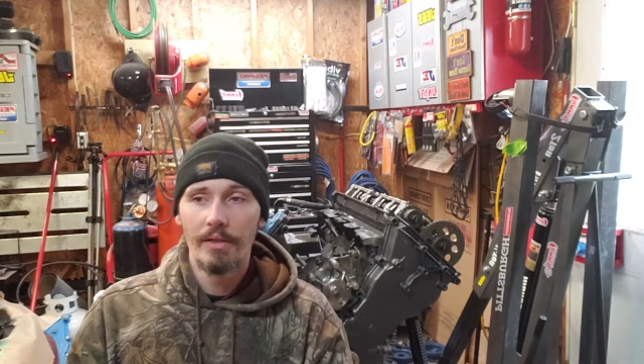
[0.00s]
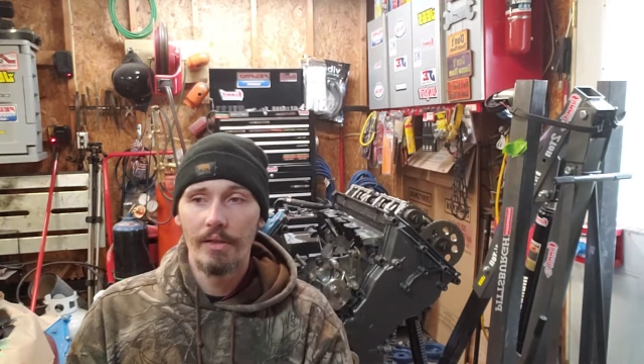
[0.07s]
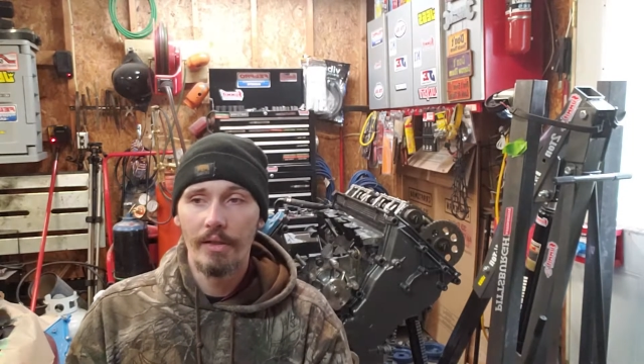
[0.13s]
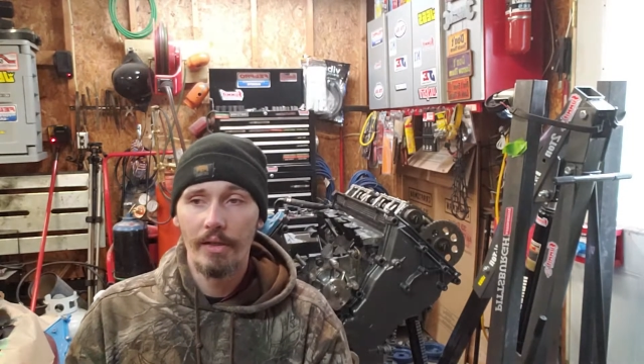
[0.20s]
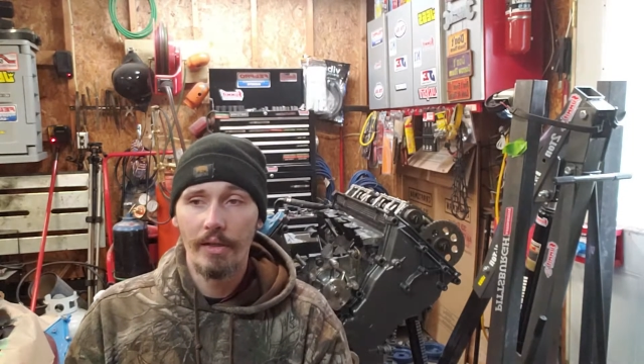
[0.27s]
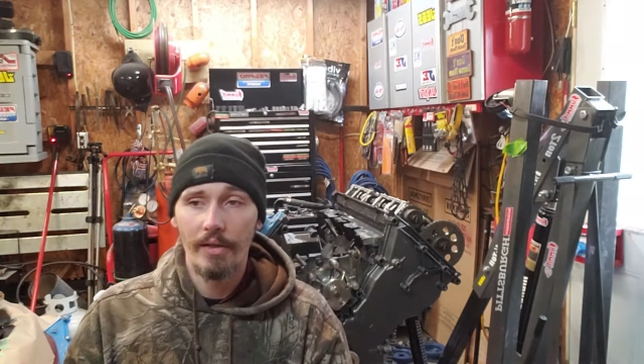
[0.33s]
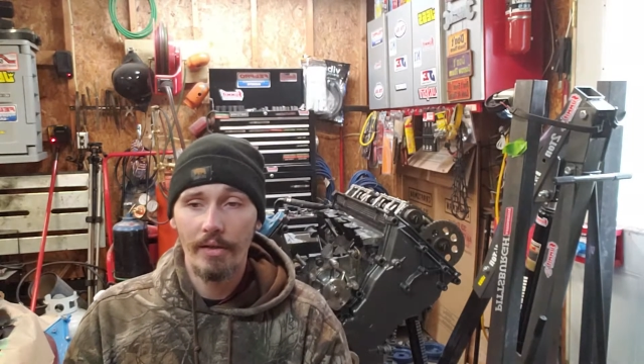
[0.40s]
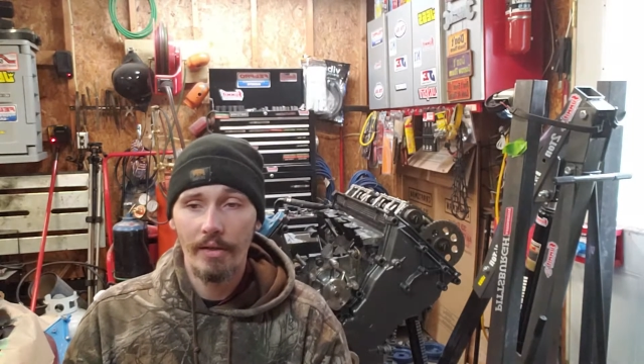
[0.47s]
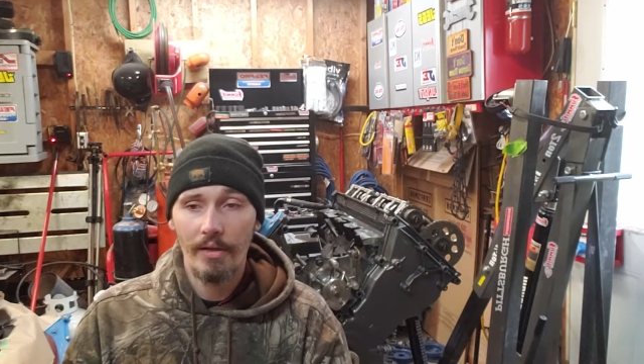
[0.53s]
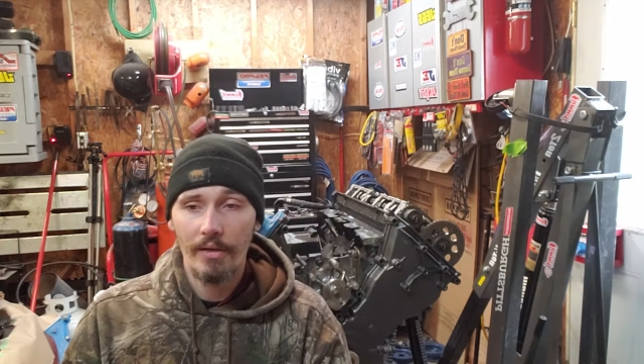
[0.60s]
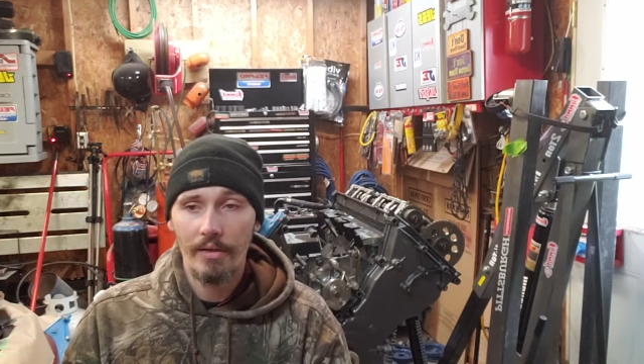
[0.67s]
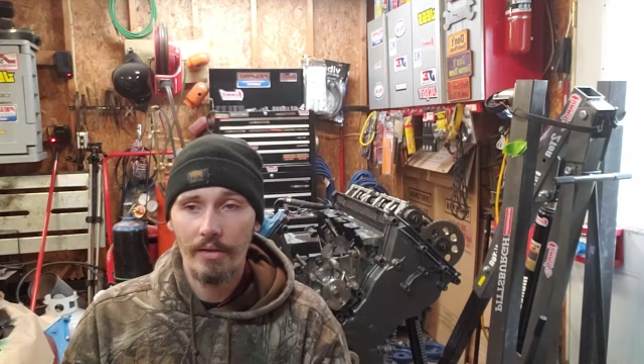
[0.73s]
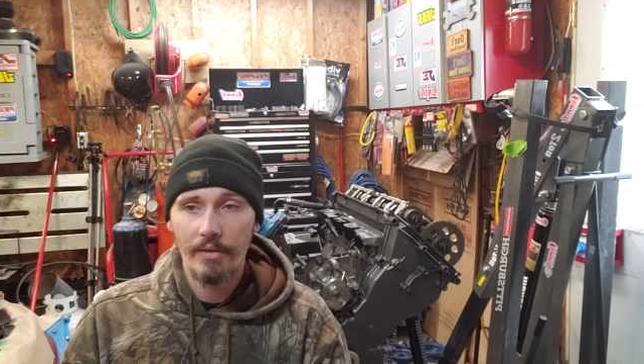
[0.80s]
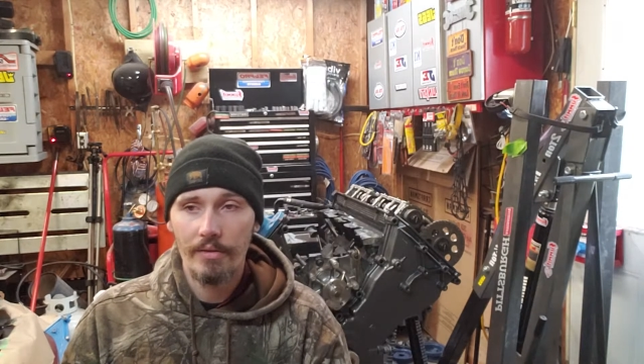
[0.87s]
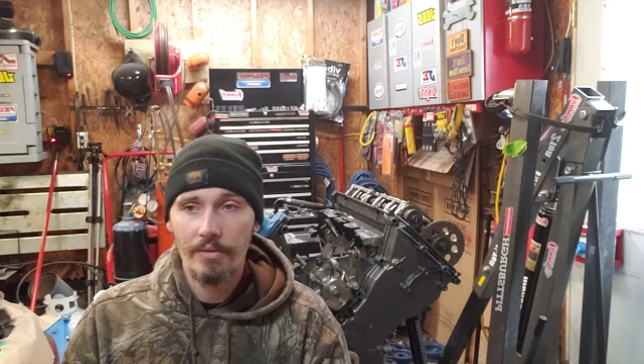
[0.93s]
And
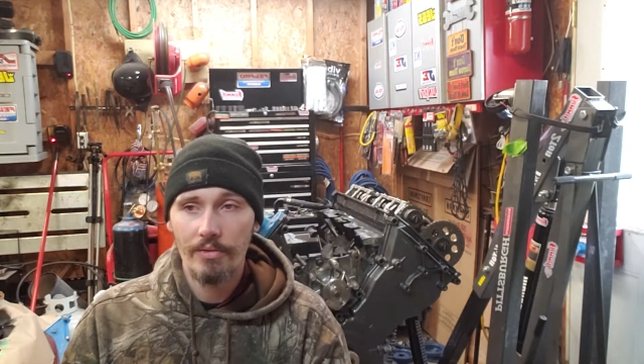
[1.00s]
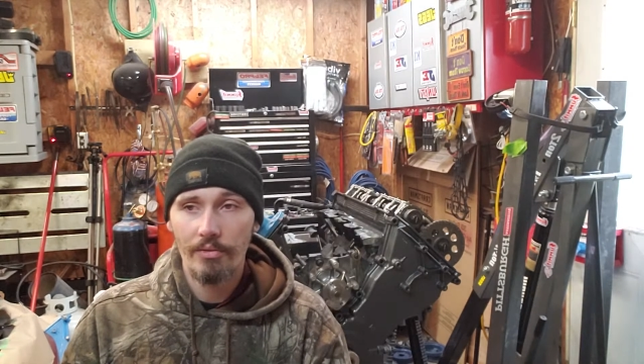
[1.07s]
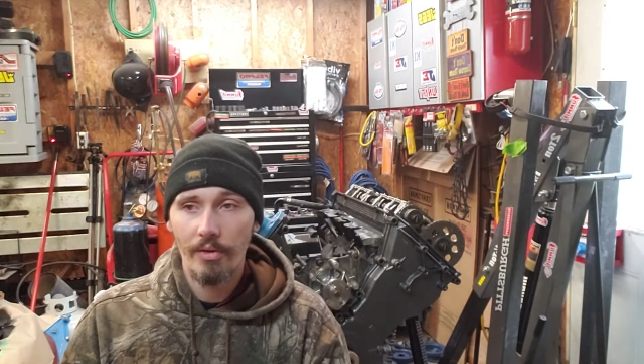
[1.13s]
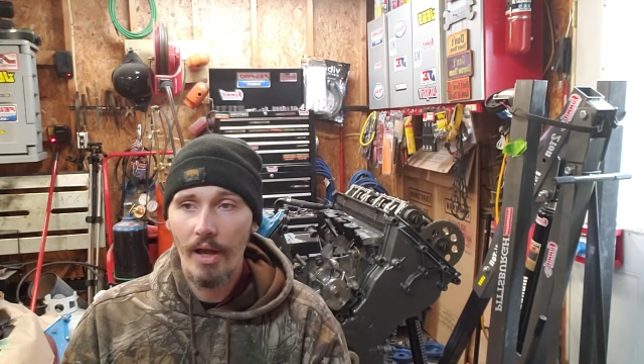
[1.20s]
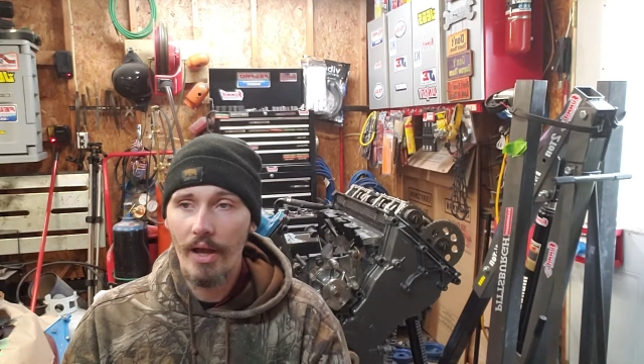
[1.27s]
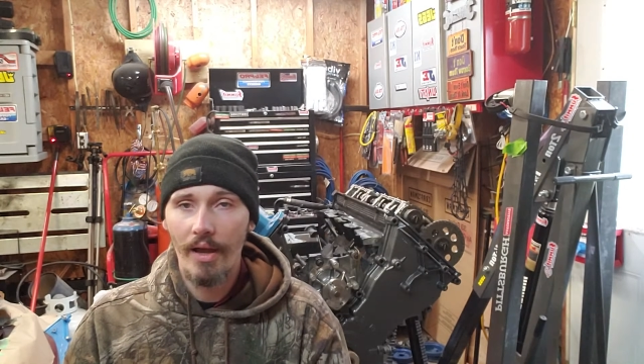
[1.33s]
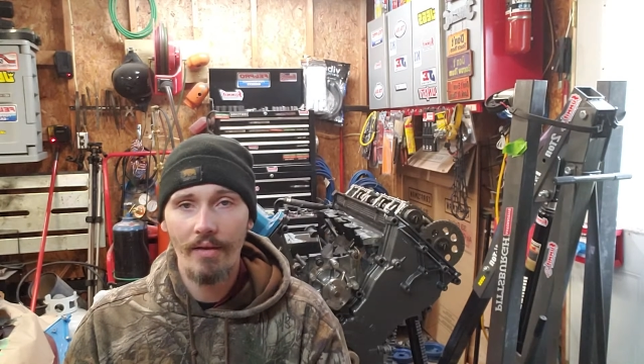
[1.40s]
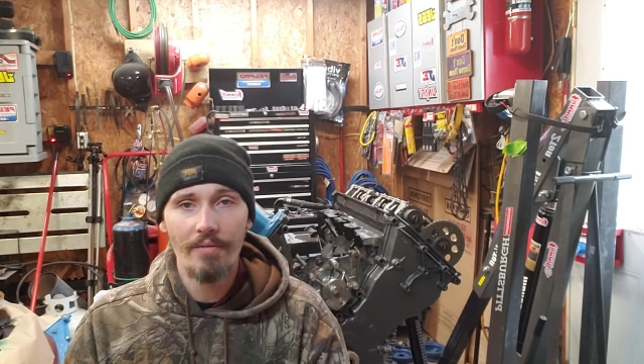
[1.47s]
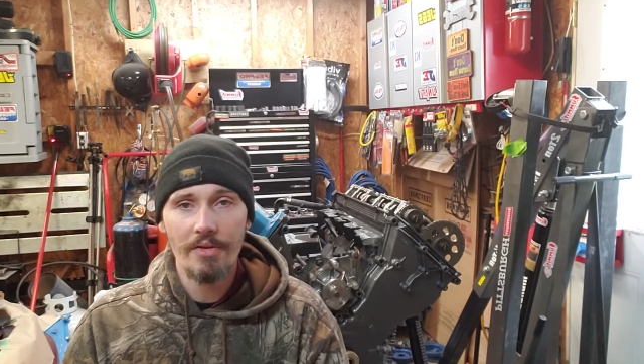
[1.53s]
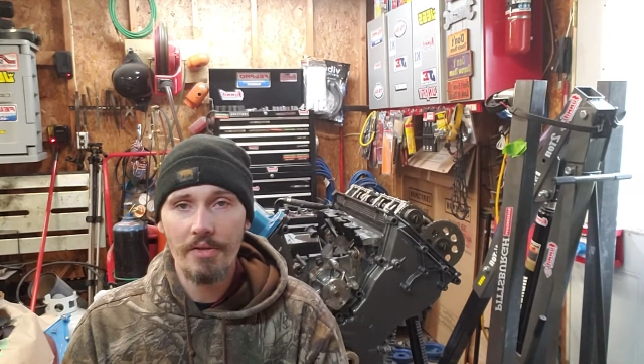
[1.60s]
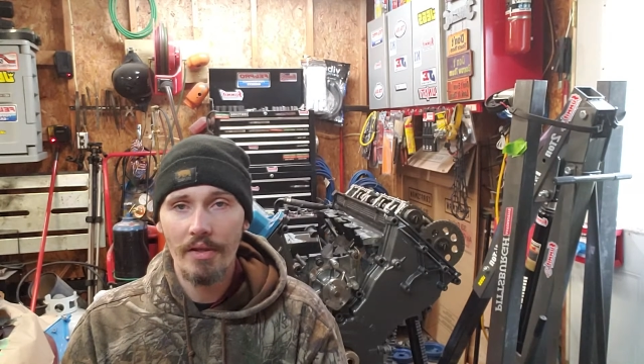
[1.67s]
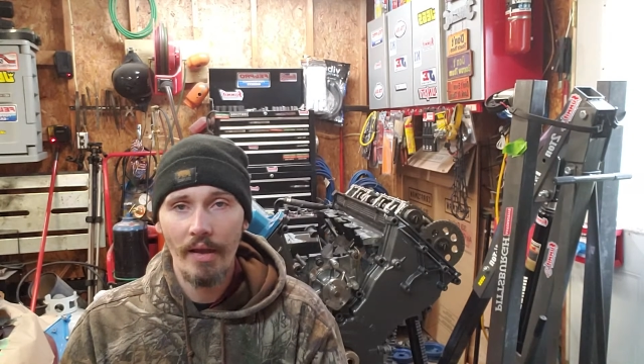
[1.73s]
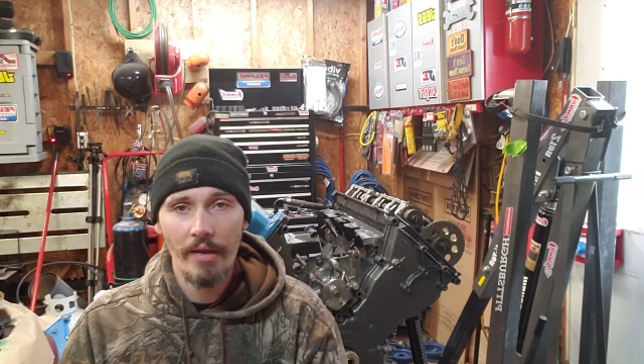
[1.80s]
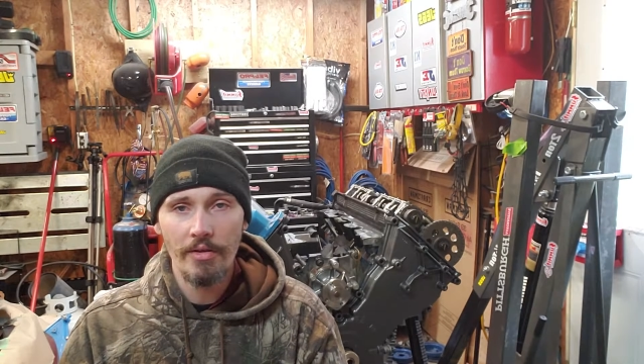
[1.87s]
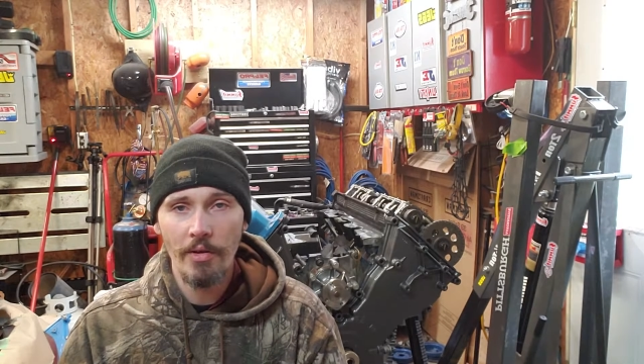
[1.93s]
so
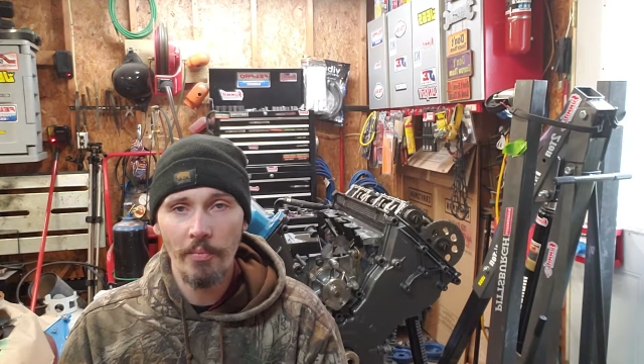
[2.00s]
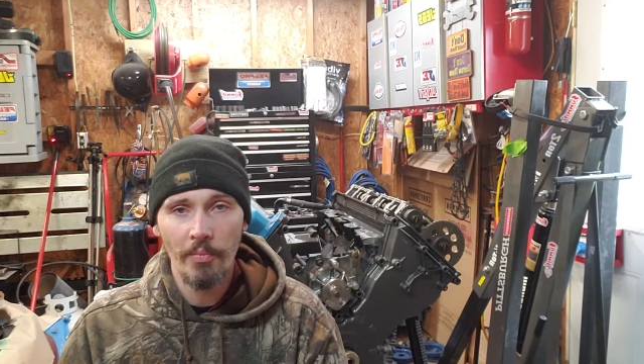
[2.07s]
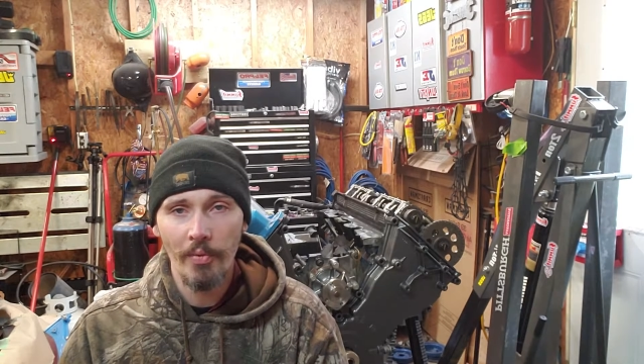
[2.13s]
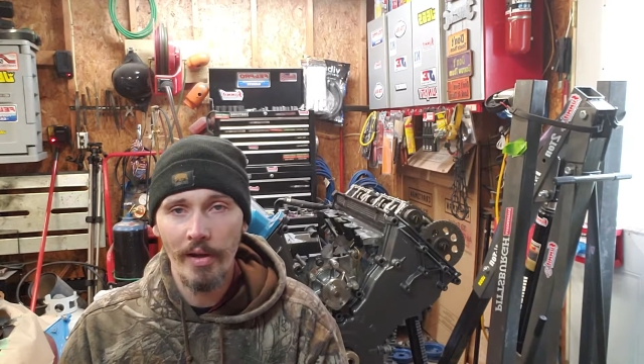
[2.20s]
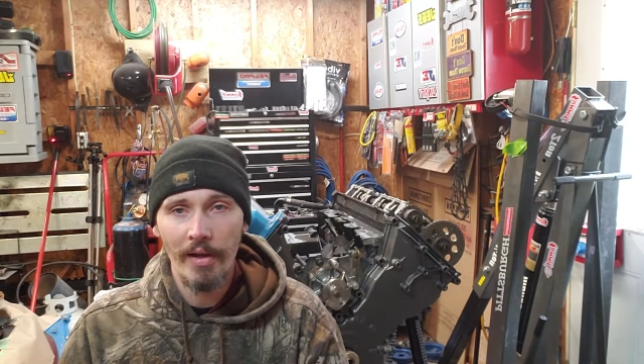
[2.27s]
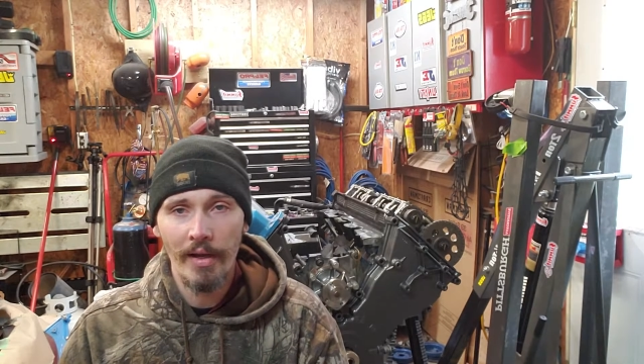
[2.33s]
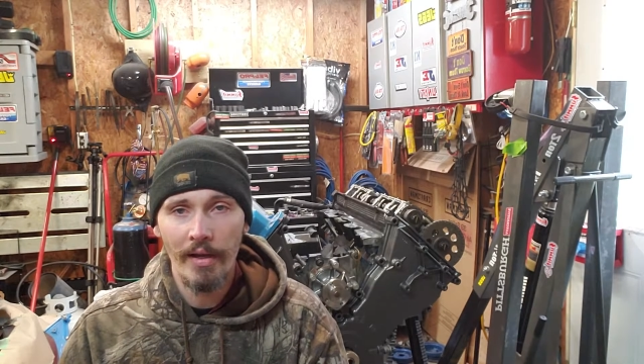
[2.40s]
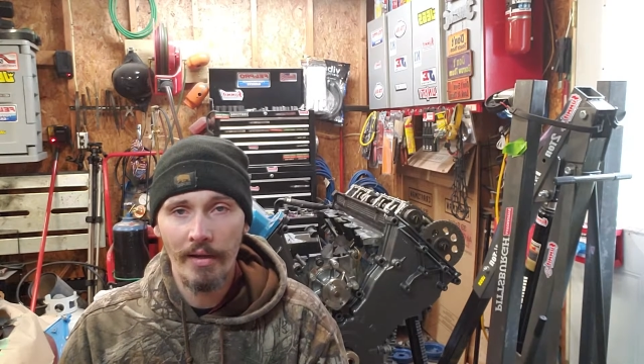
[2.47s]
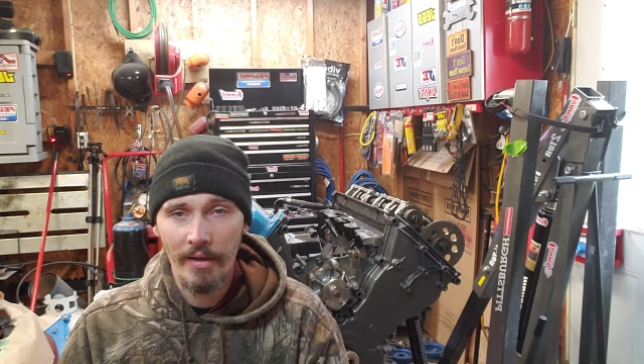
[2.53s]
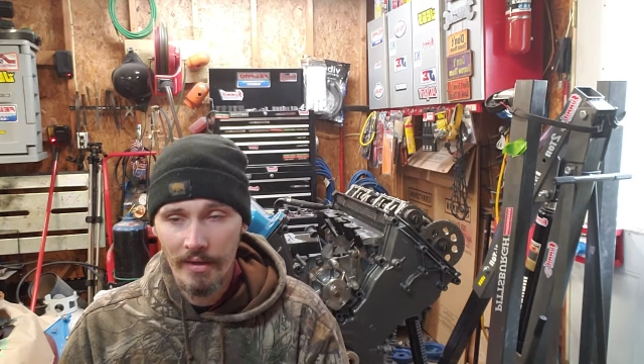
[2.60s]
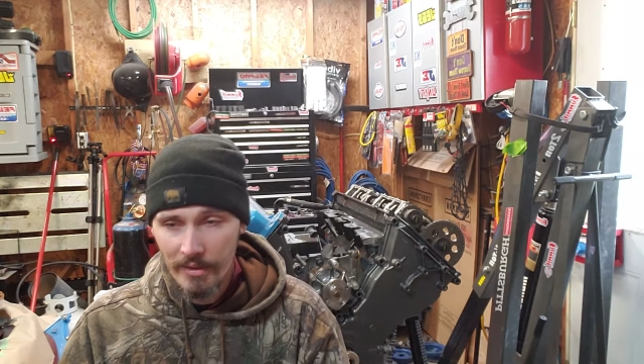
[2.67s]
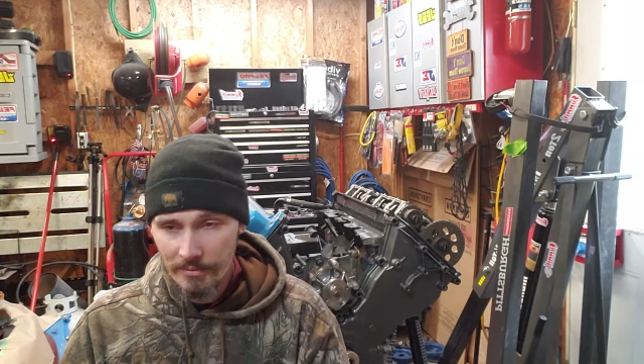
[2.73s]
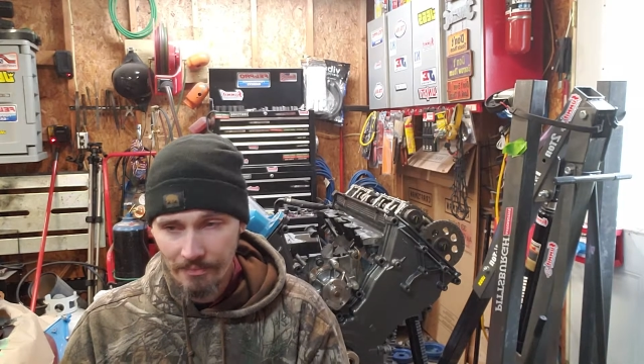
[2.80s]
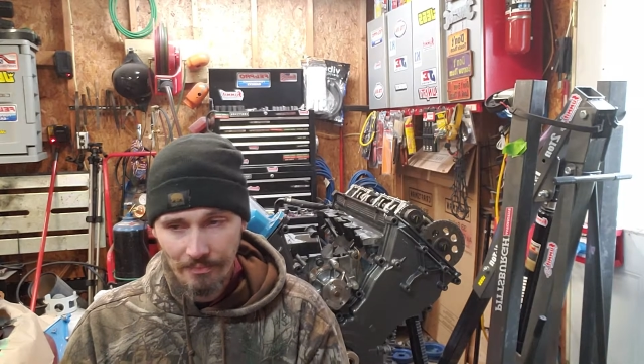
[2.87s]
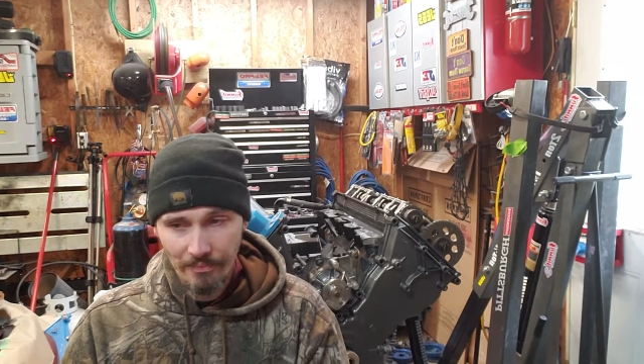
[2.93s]
obviously I jumped right on that.